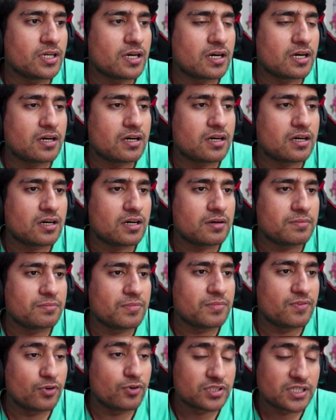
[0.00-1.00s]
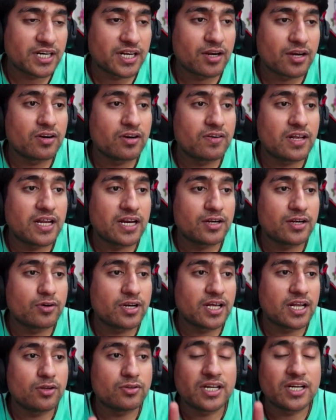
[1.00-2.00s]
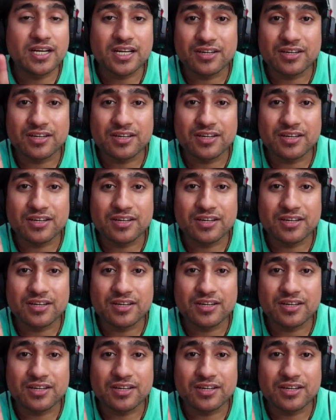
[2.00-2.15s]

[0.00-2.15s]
I would like to tell you that